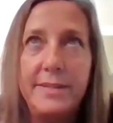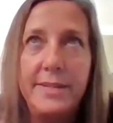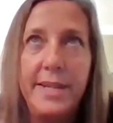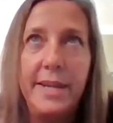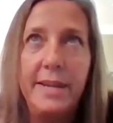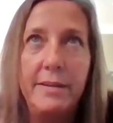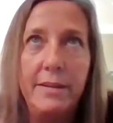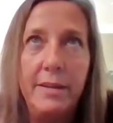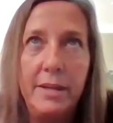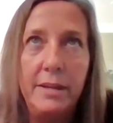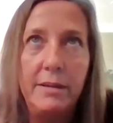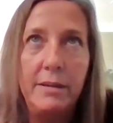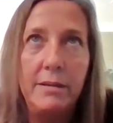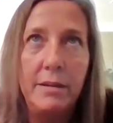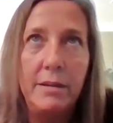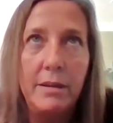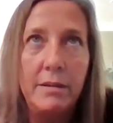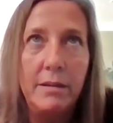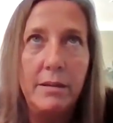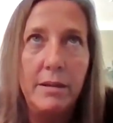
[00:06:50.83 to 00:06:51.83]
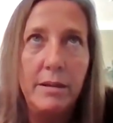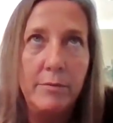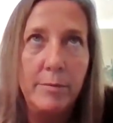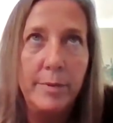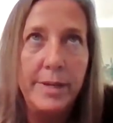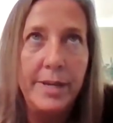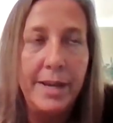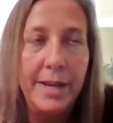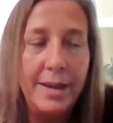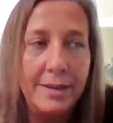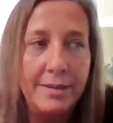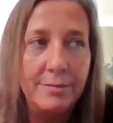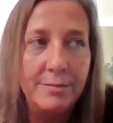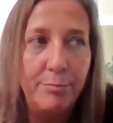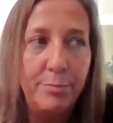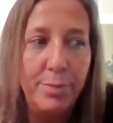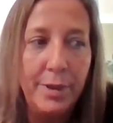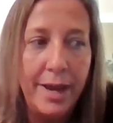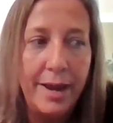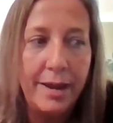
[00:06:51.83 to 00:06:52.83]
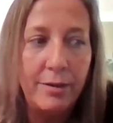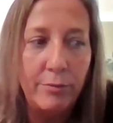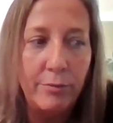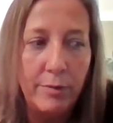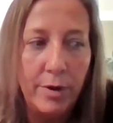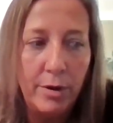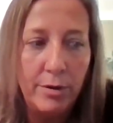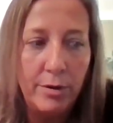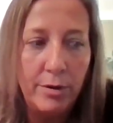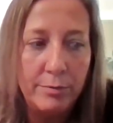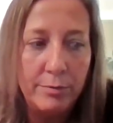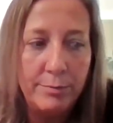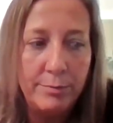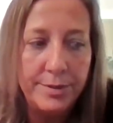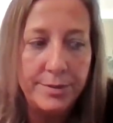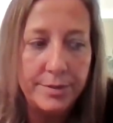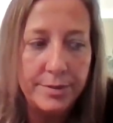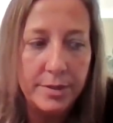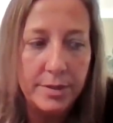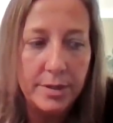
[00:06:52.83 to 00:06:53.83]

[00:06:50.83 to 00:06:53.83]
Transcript: standing. Everybody has black robes.